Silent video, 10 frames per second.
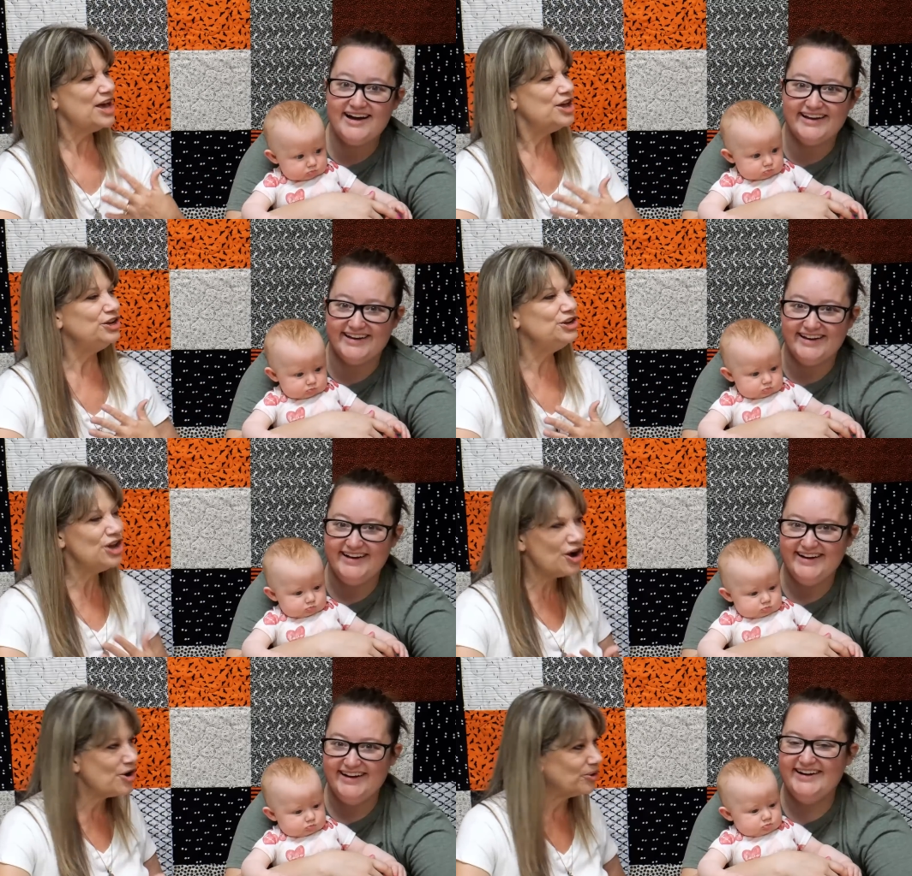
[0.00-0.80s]
Speaker 1: oh,
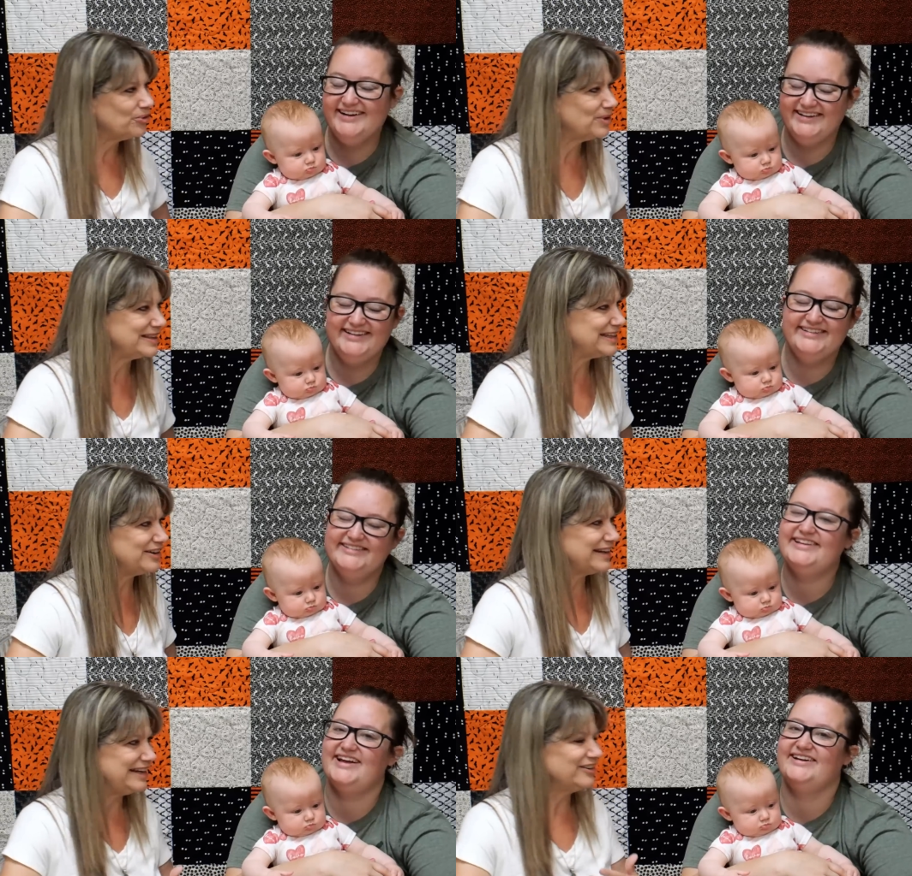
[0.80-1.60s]
know what
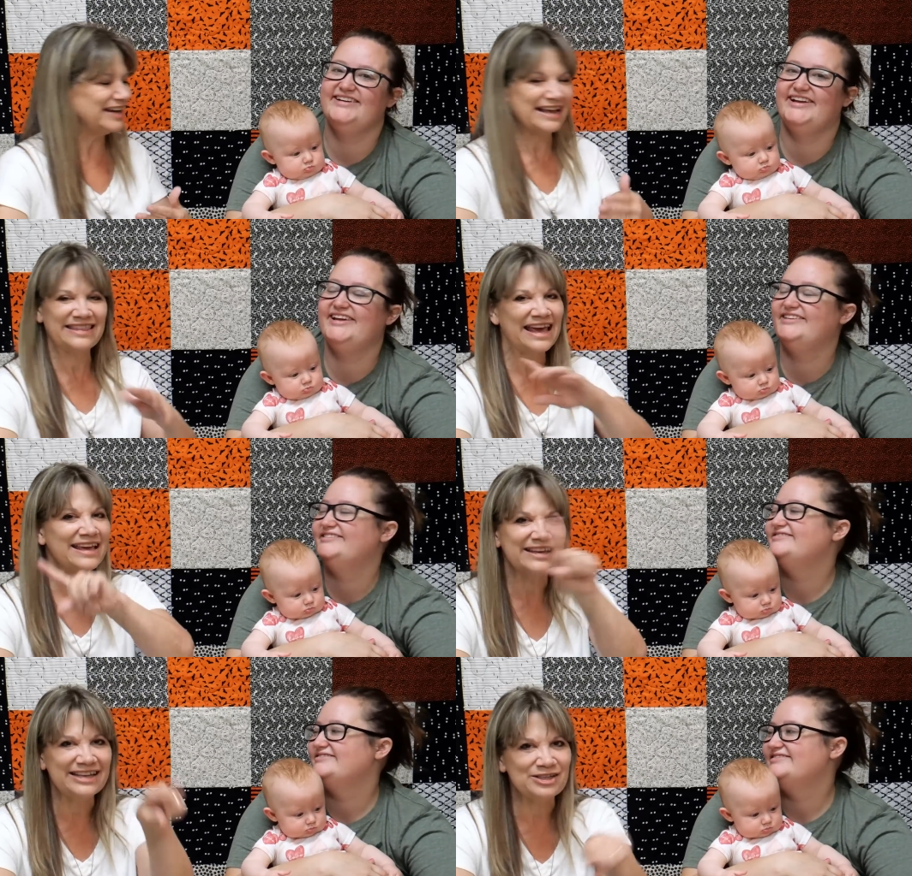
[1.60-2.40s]
they're they hearing.
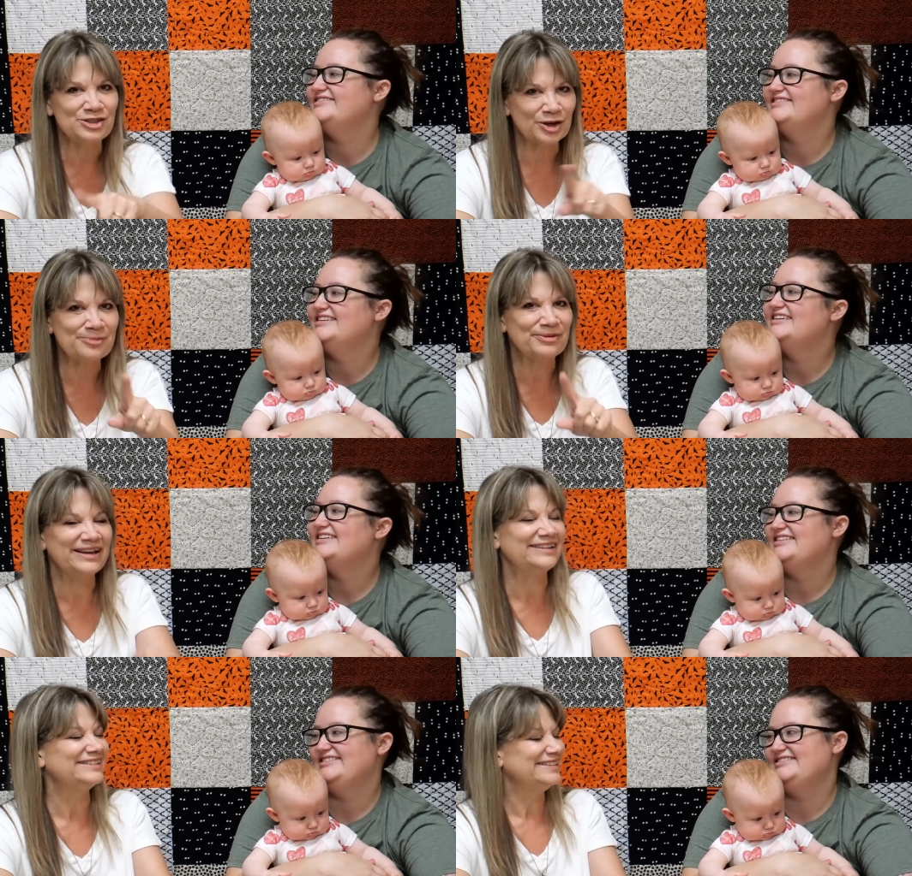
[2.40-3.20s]
They can
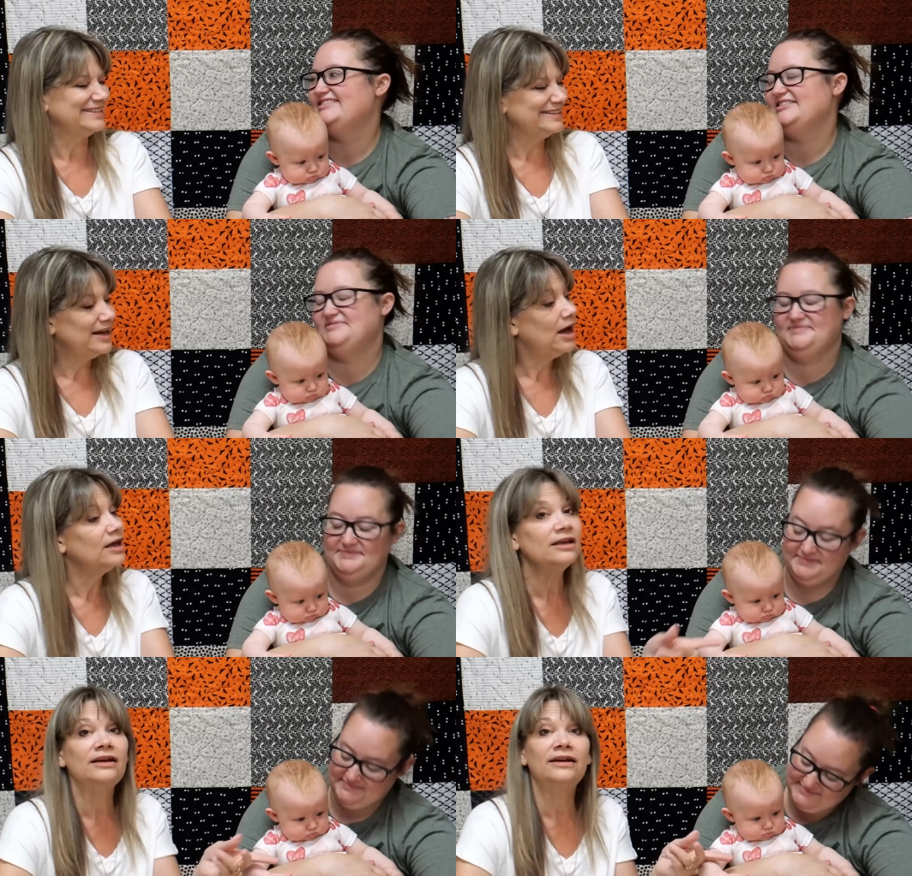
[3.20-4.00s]
interpret.
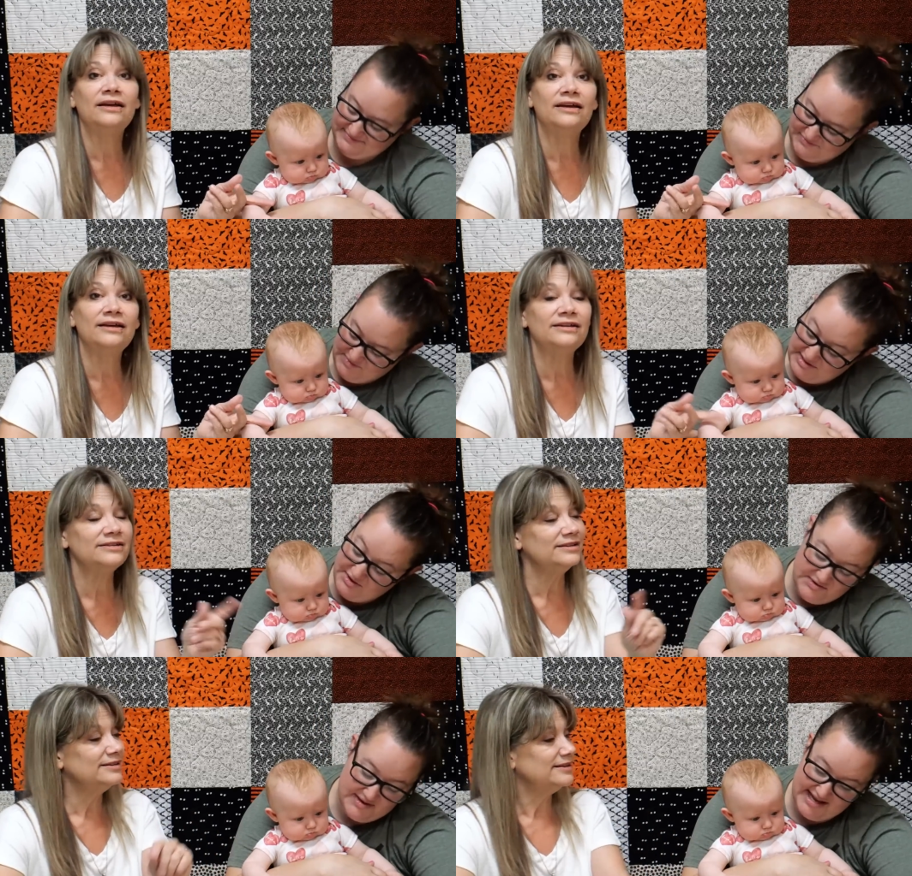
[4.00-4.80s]
Speaker 2: We
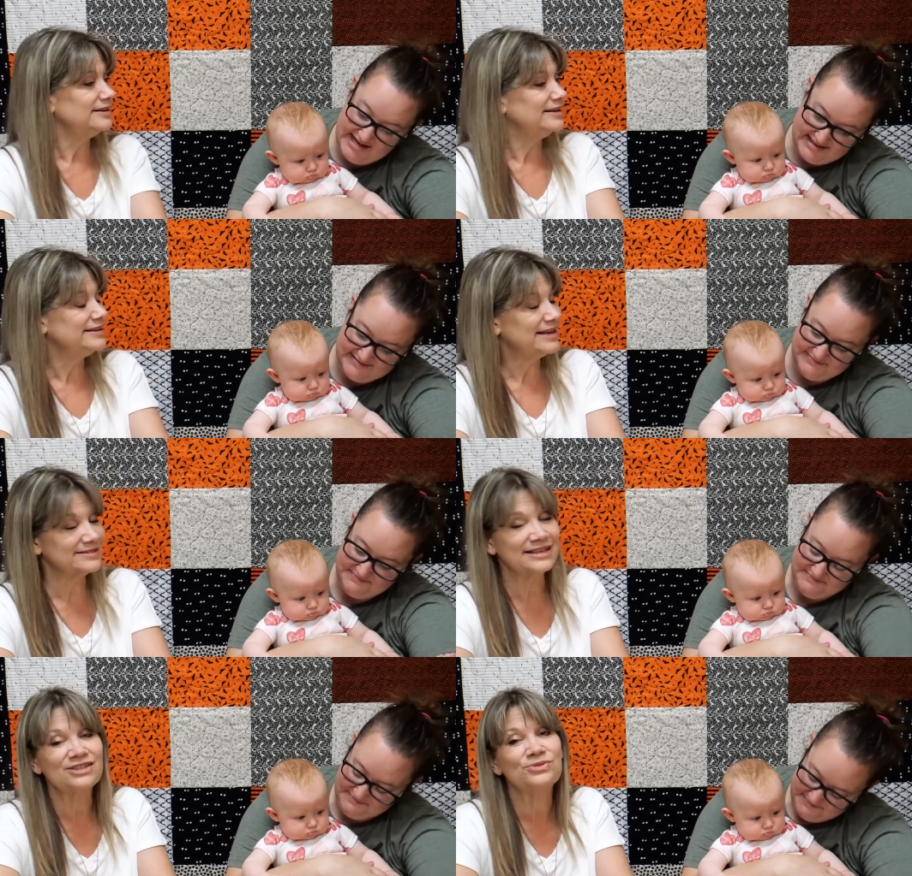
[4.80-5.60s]
know you can.
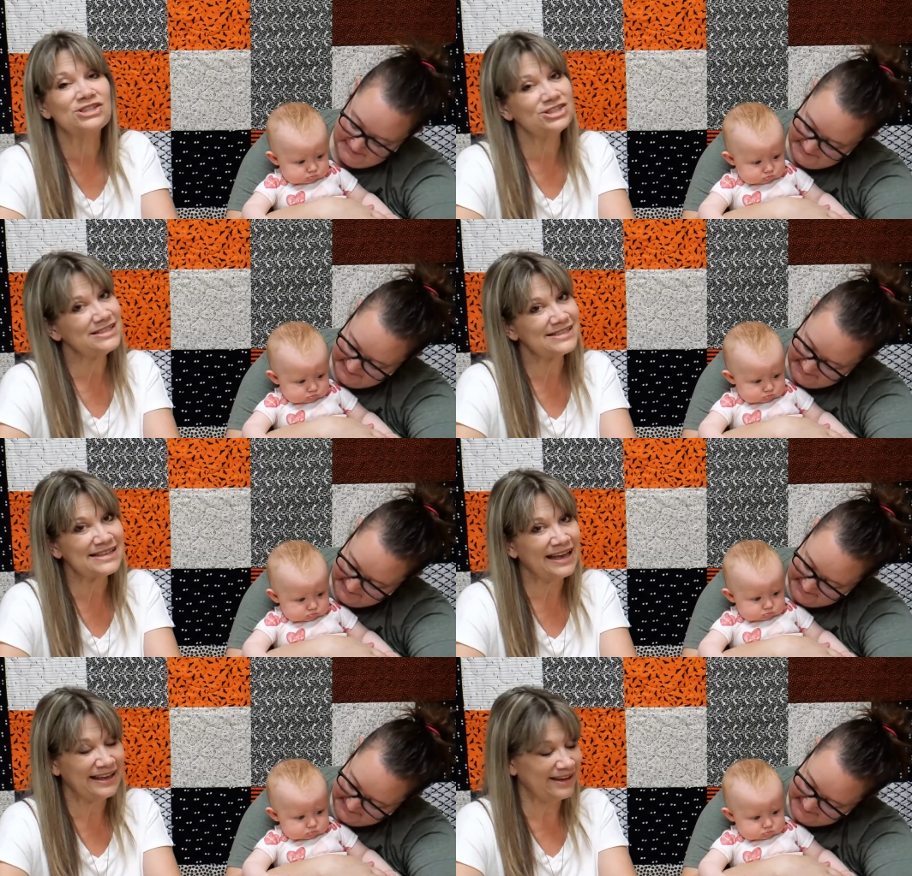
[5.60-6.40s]
Yes, that's what she's
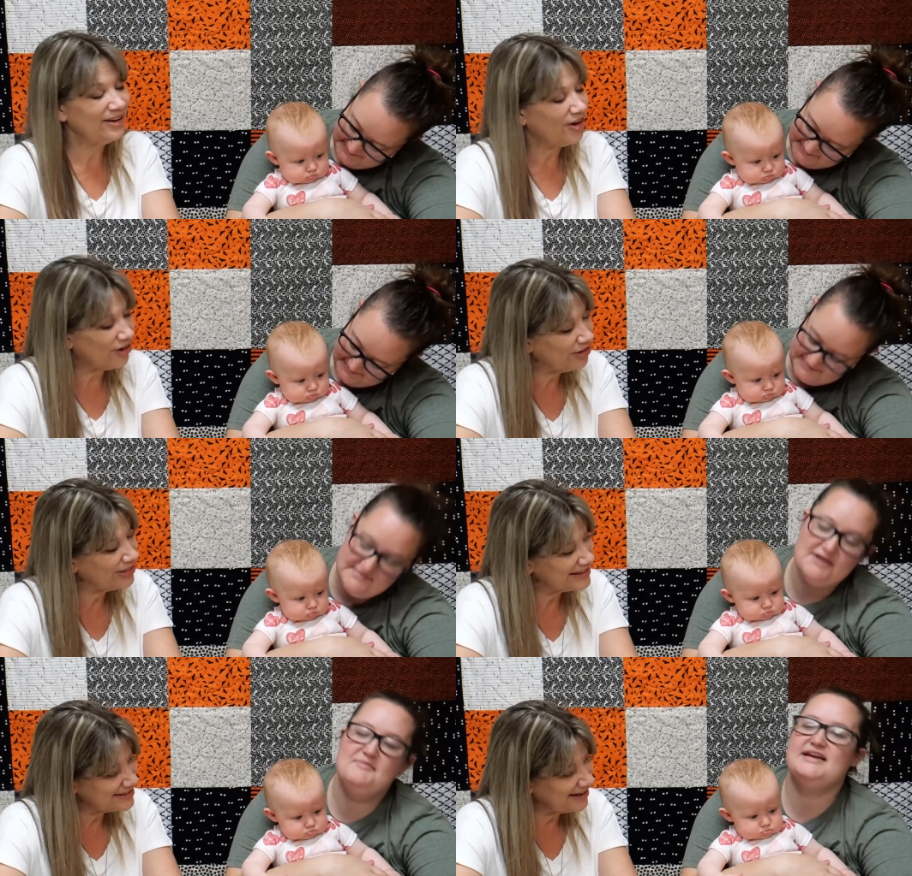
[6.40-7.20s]
saying all
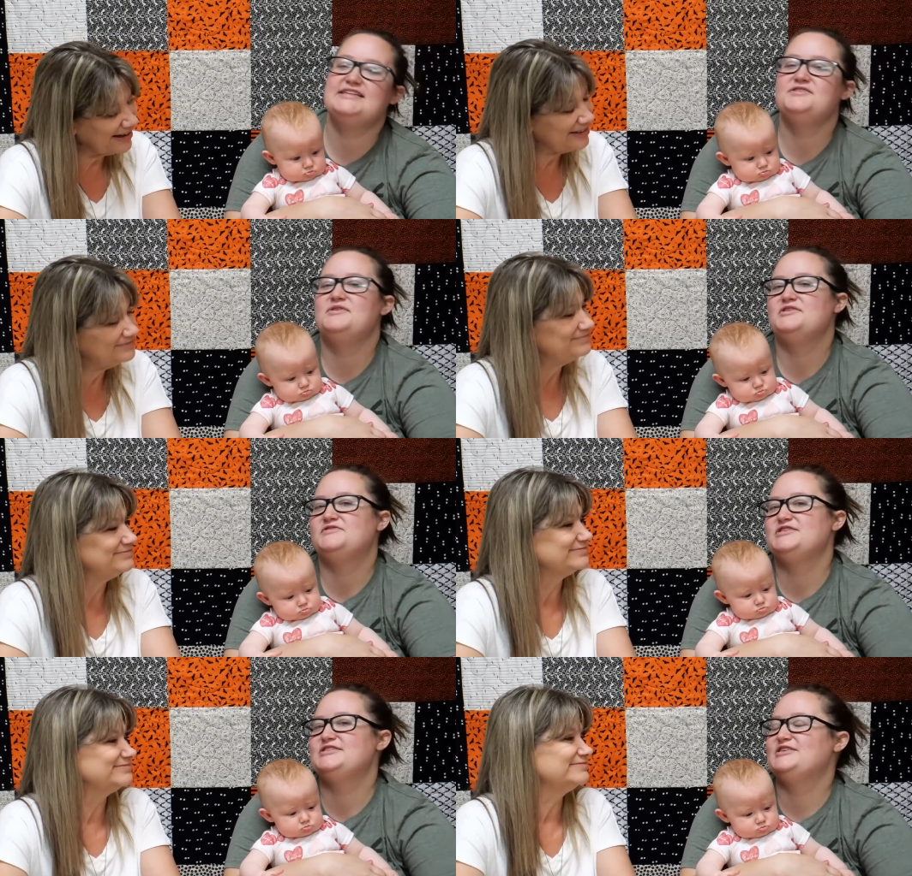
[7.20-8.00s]
the it time. It makes you wonder
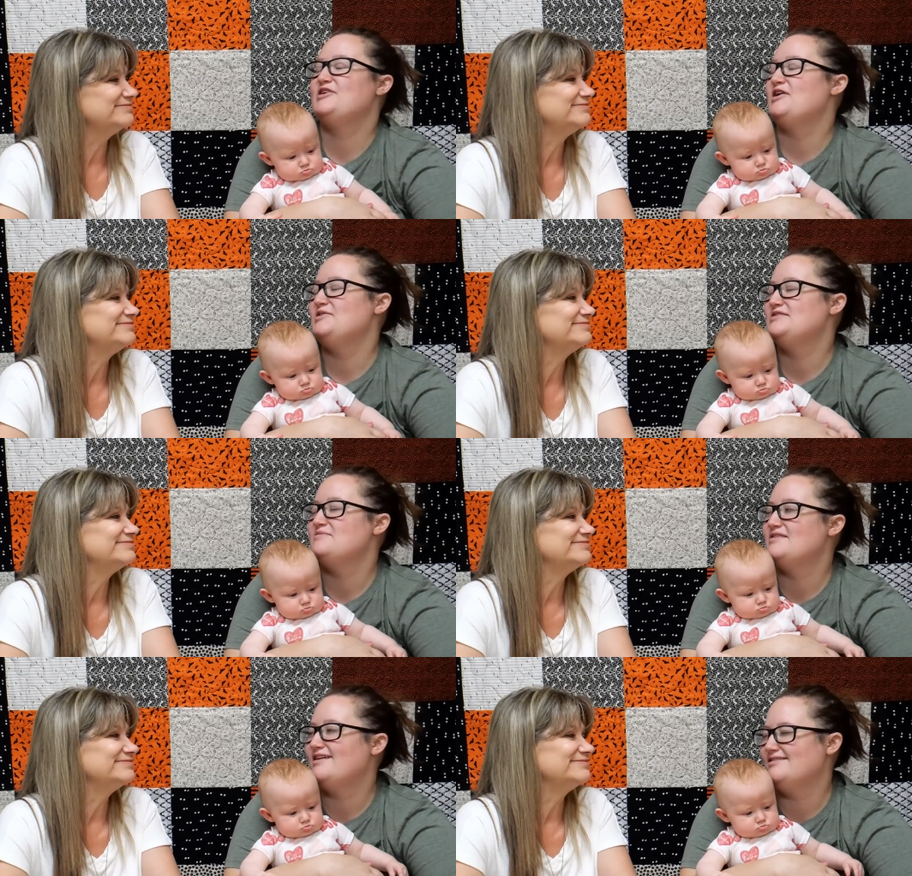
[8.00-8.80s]
if she's going to call you
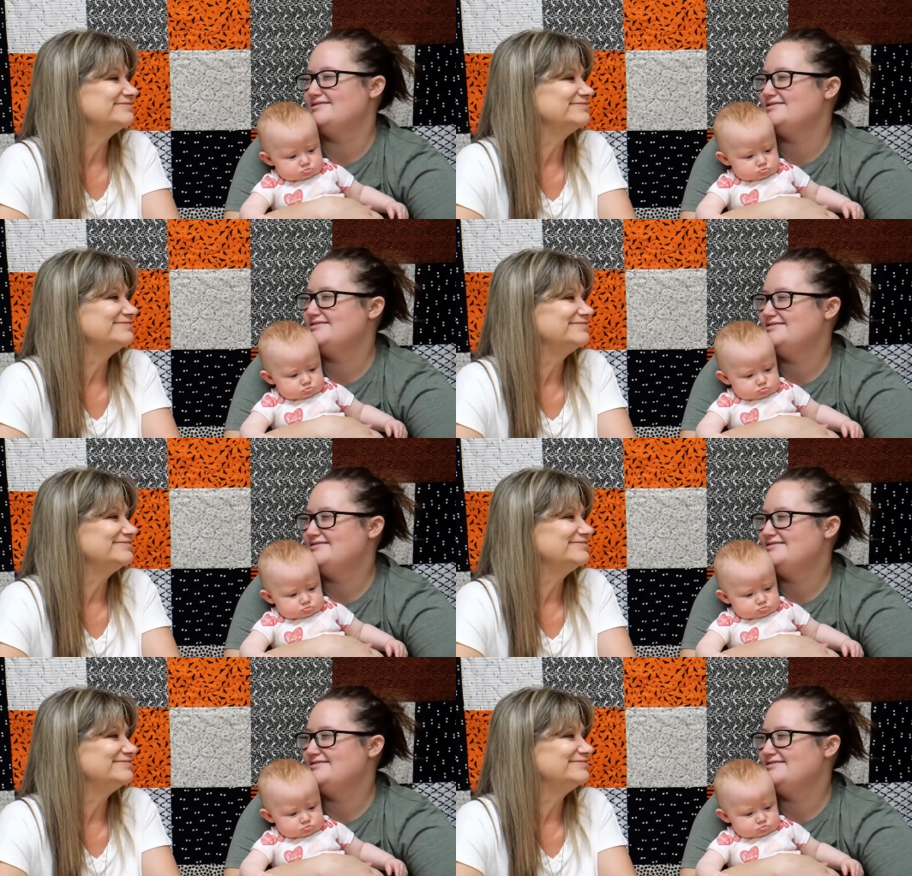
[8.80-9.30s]
something else.